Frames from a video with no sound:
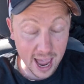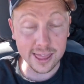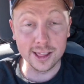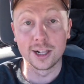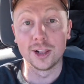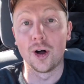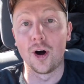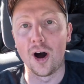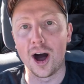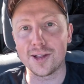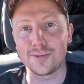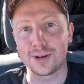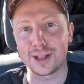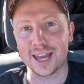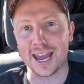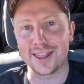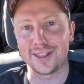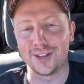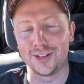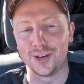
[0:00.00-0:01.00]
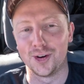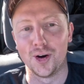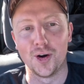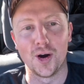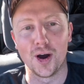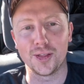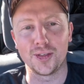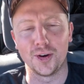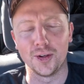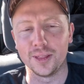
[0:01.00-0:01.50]
And the line was out the
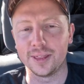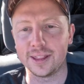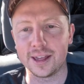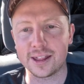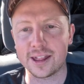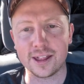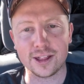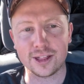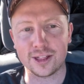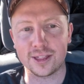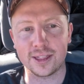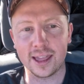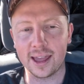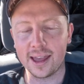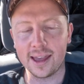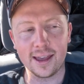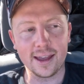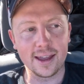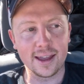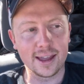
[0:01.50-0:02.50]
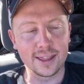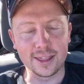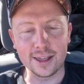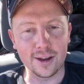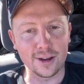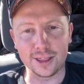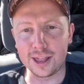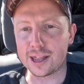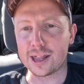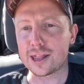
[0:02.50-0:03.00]
door. I thought, this is
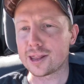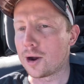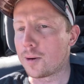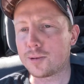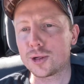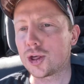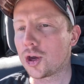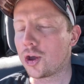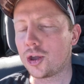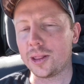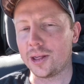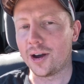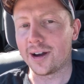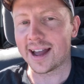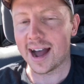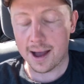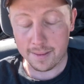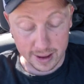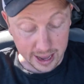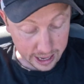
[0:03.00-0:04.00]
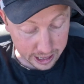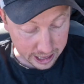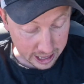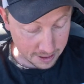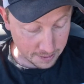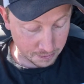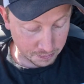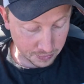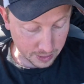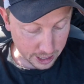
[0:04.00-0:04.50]
an opportunity I can't
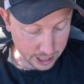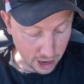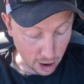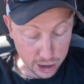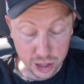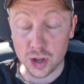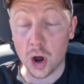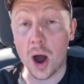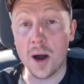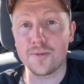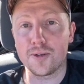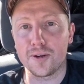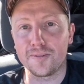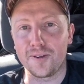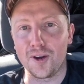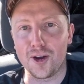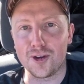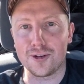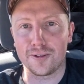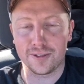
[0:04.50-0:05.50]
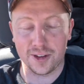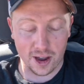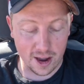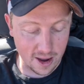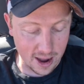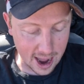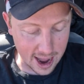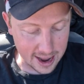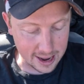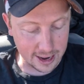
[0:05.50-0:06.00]
miss. So it's time for a food review,
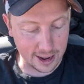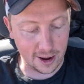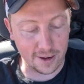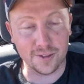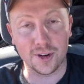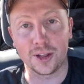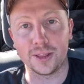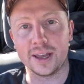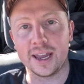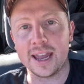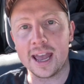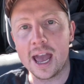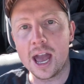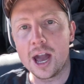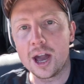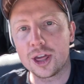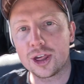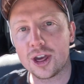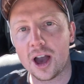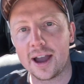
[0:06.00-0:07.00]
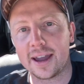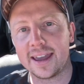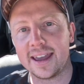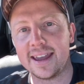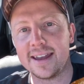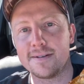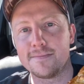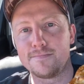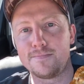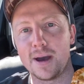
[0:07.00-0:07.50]
and I've got the
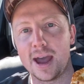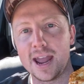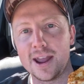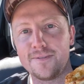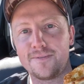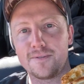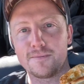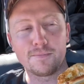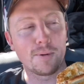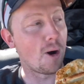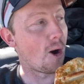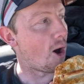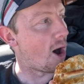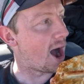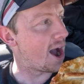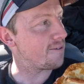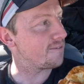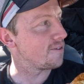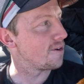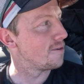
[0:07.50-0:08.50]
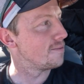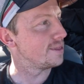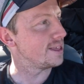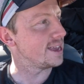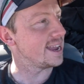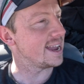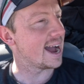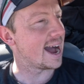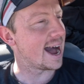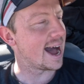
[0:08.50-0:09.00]
chunky beef pie from
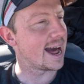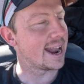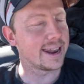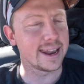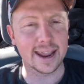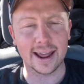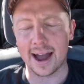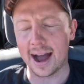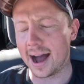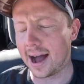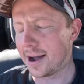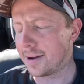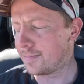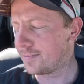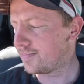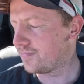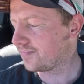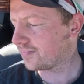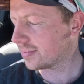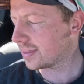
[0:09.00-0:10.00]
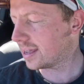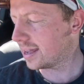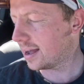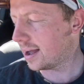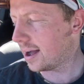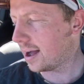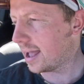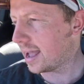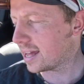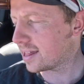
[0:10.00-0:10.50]
the
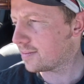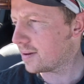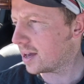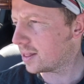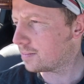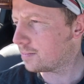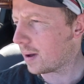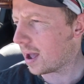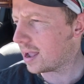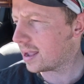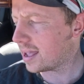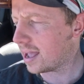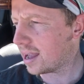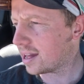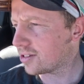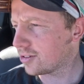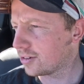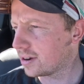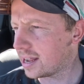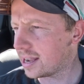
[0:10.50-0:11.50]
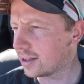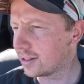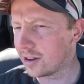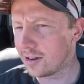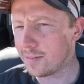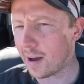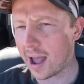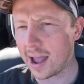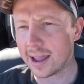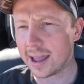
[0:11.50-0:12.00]
Exmouth Bakehouse or
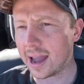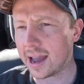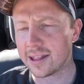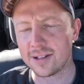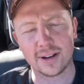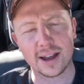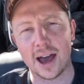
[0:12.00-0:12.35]
Ningaloo Bakehouse.